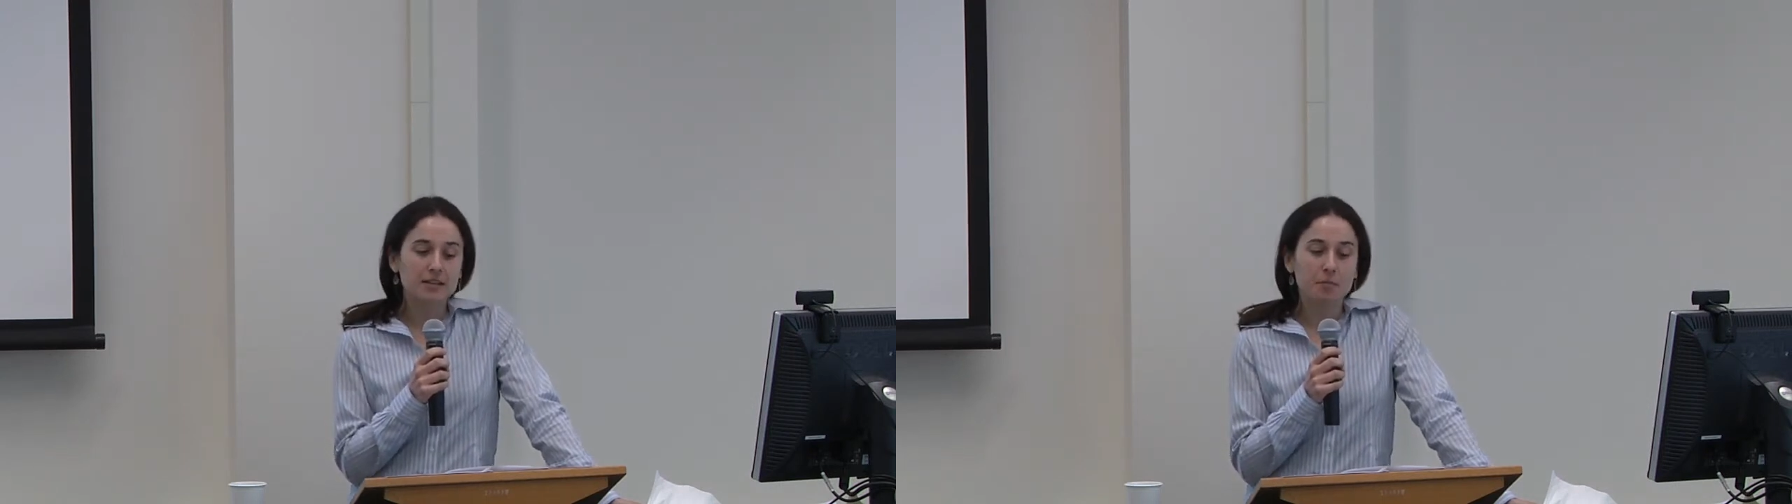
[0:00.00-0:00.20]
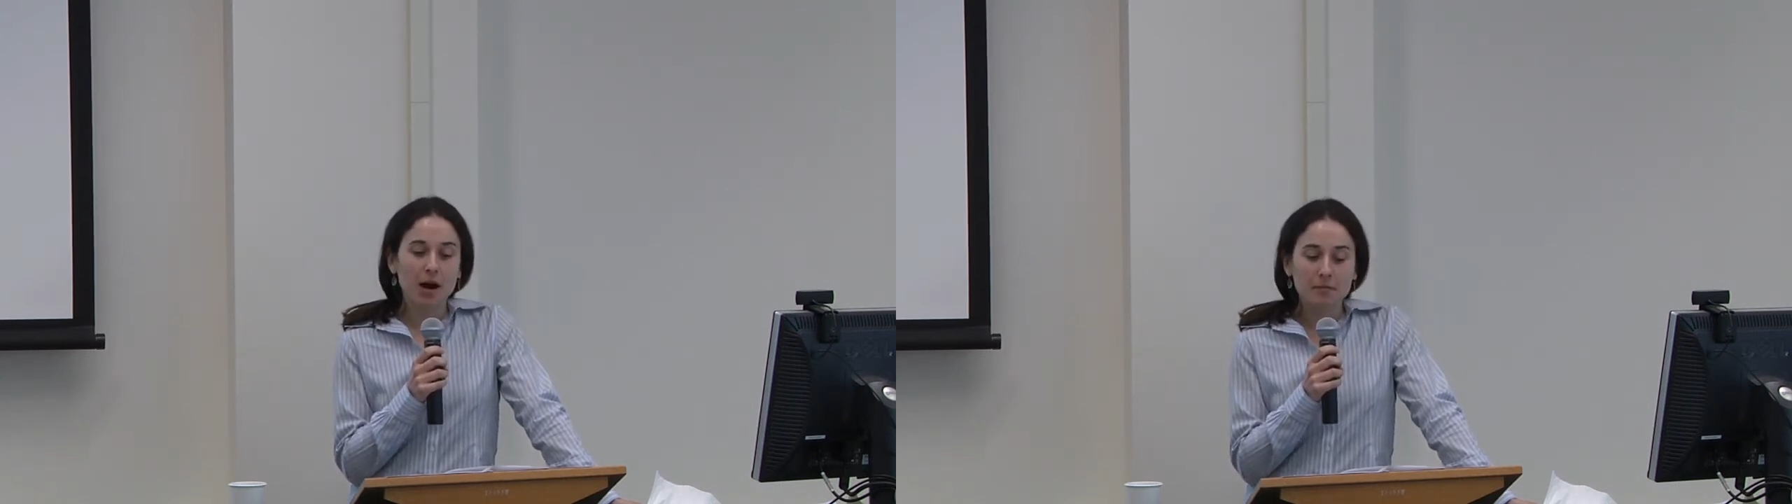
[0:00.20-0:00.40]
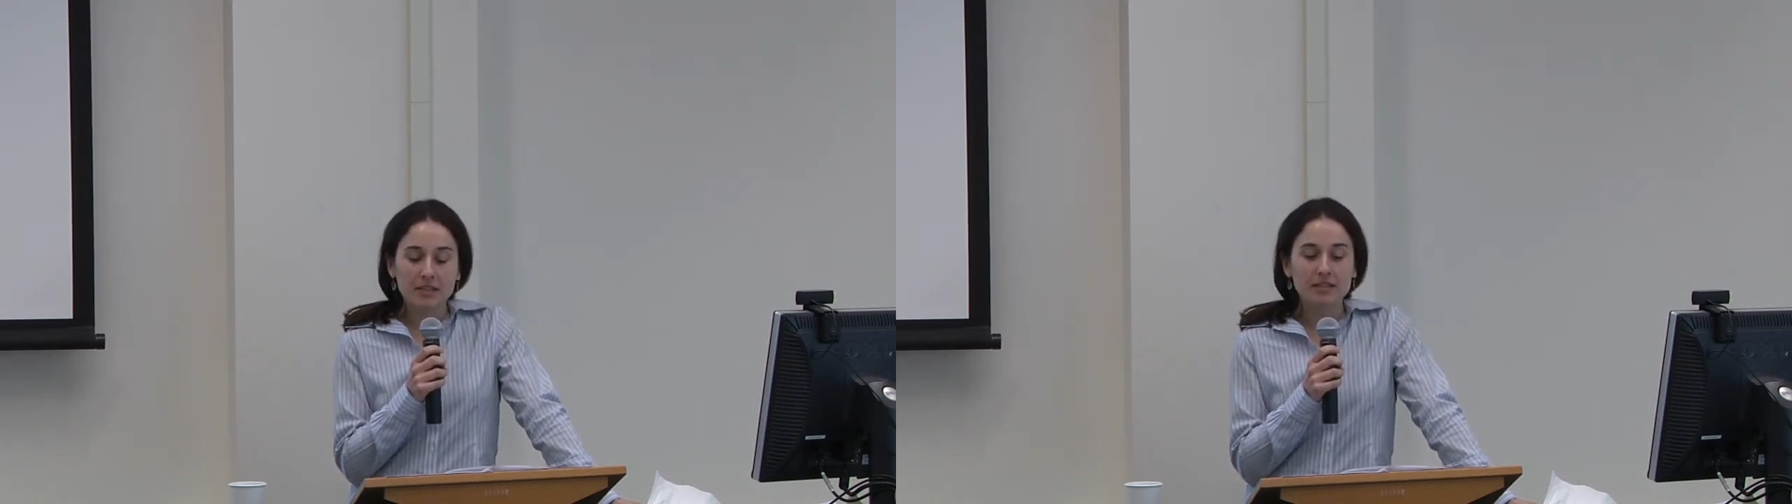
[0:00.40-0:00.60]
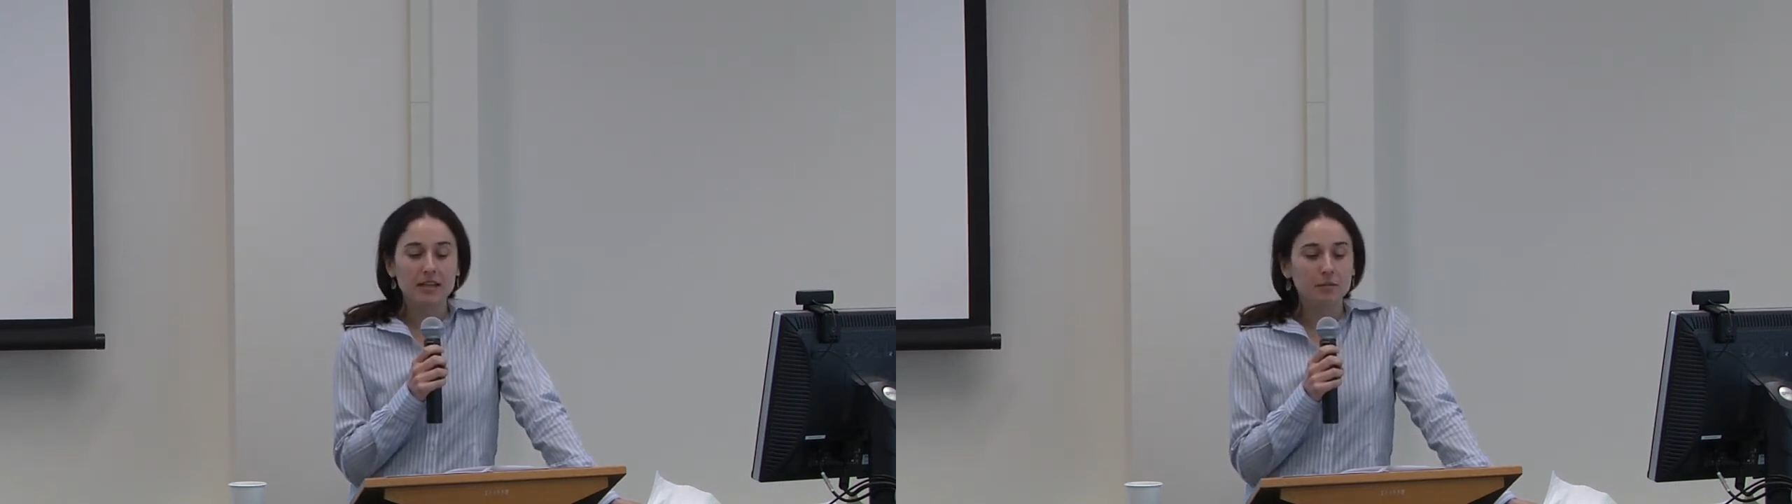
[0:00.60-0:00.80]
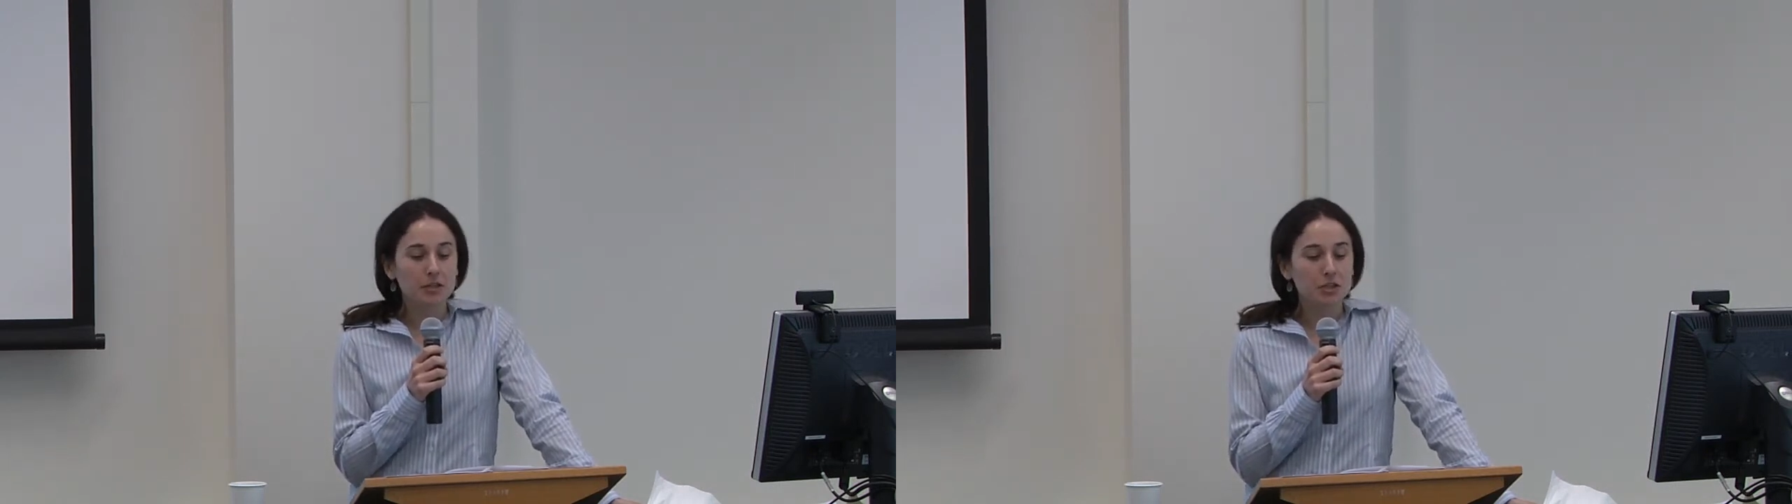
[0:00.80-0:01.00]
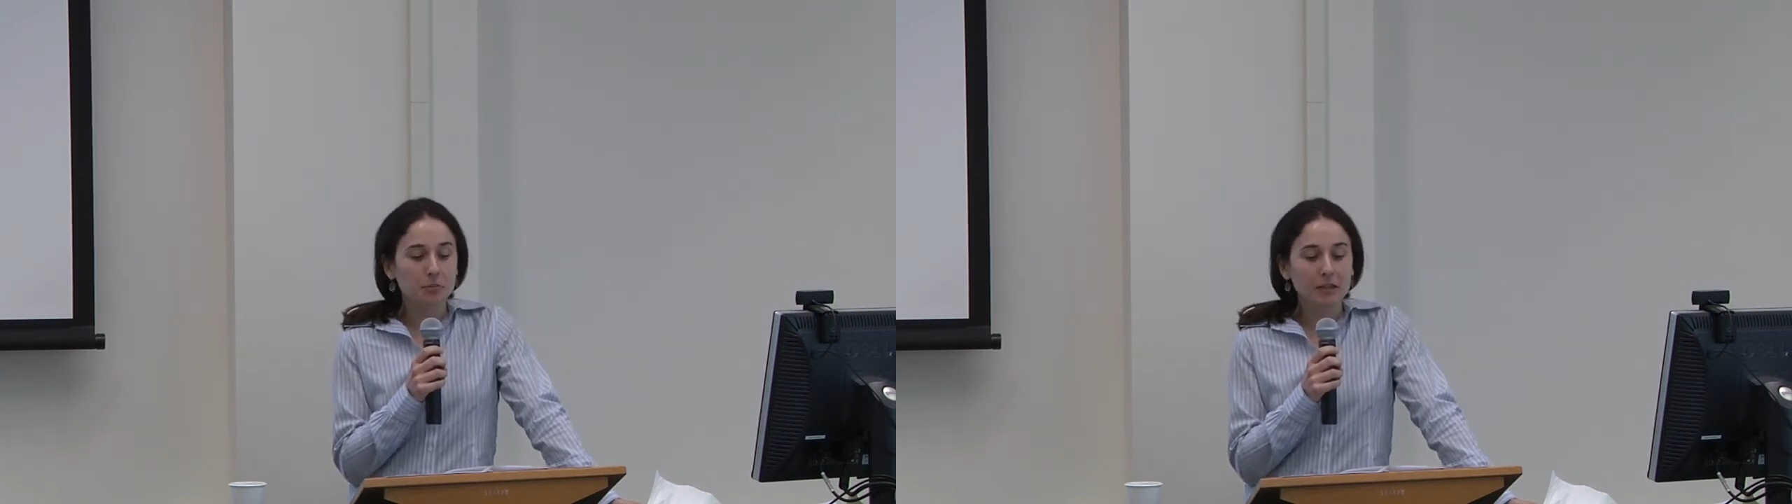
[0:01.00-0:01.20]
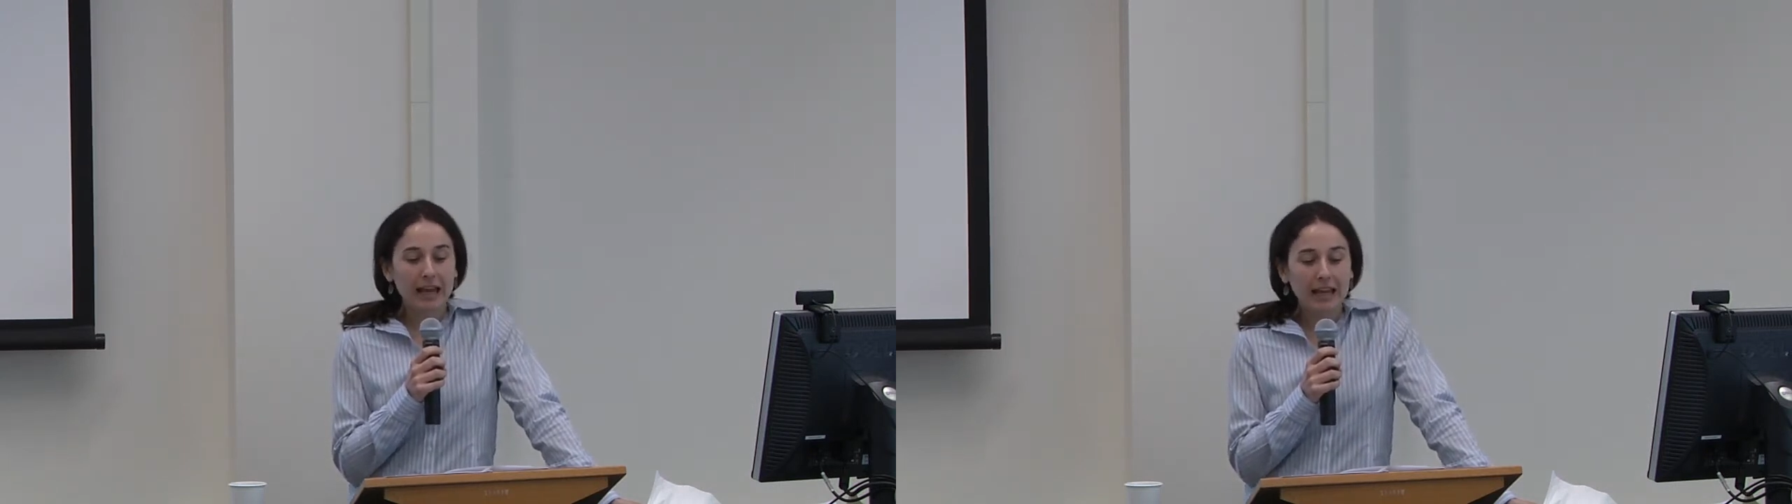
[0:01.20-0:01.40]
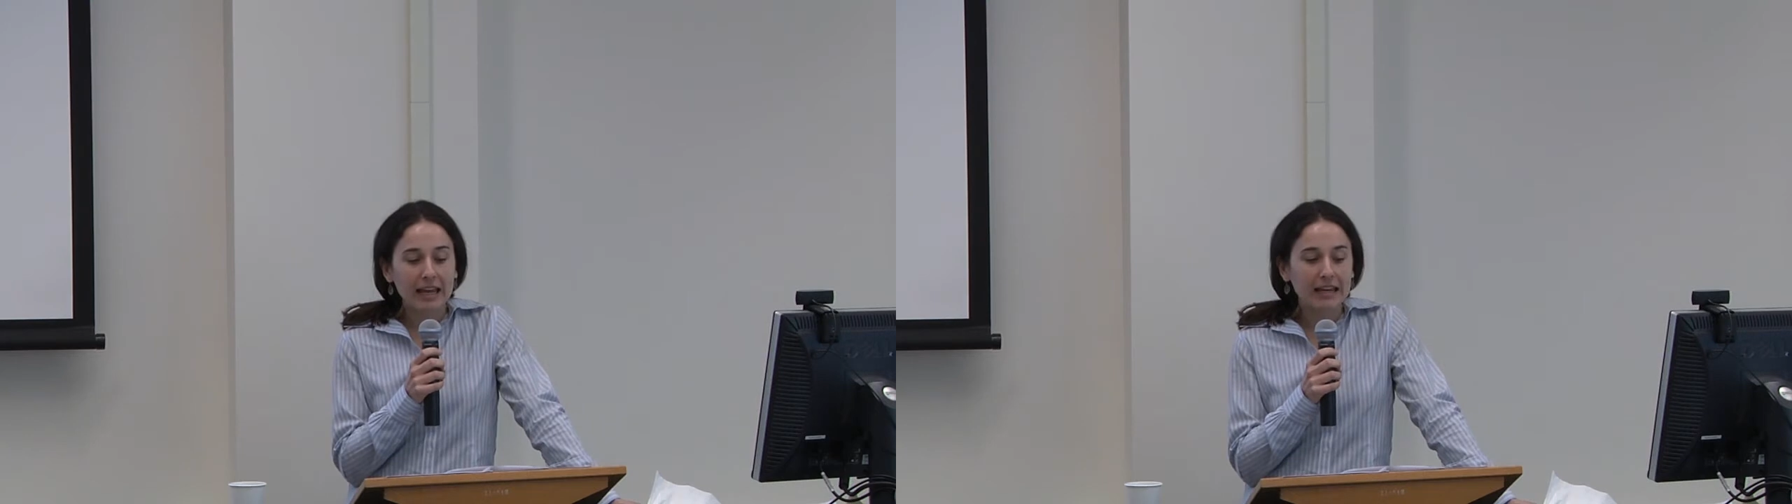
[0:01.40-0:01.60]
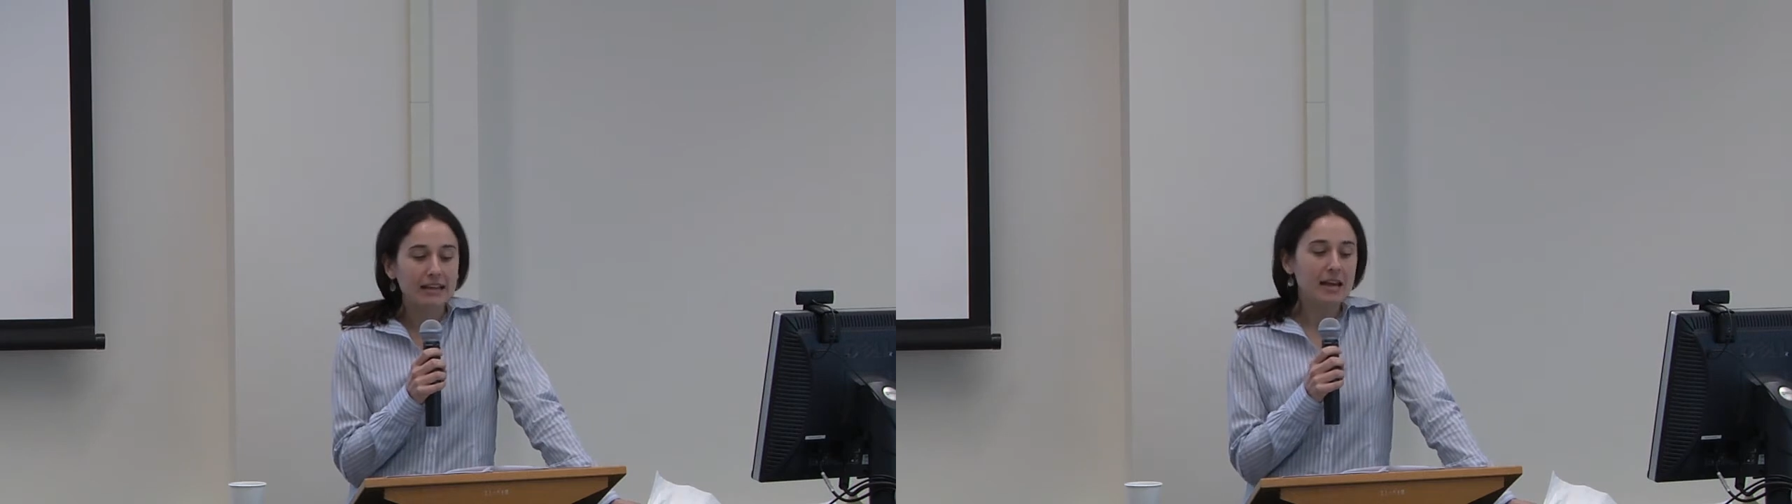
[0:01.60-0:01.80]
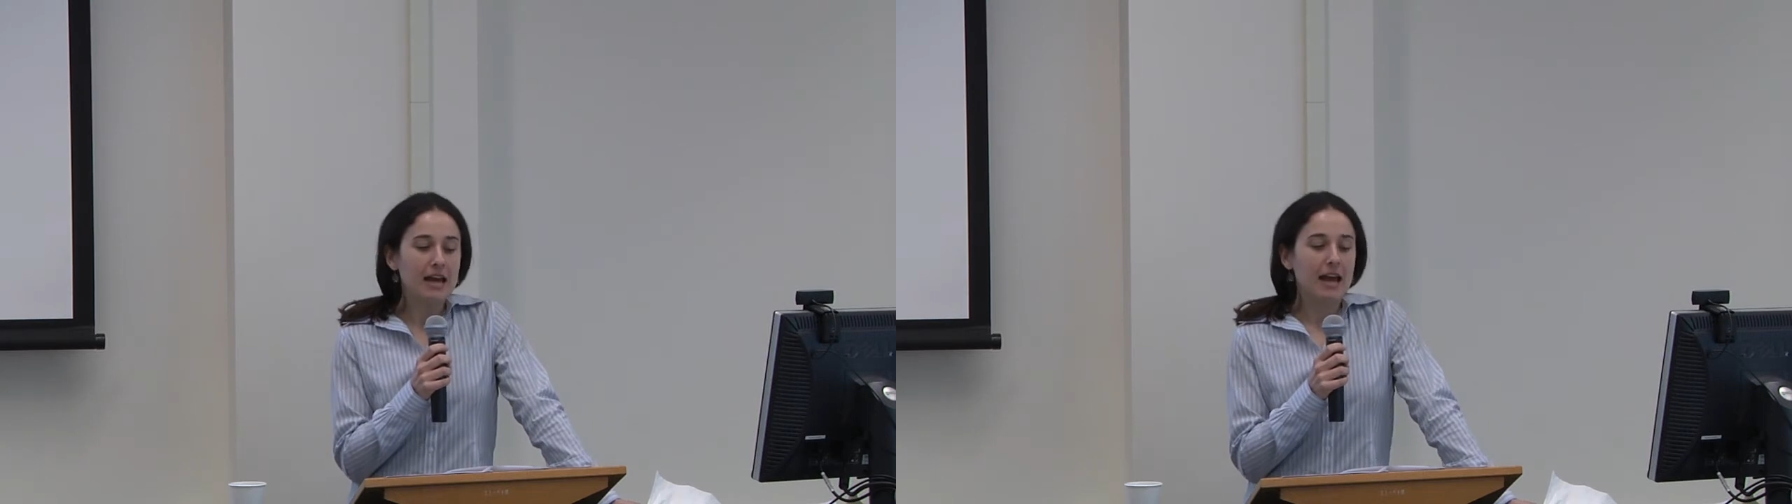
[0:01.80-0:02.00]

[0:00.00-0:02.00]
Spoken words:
Department of City and Regional Planning,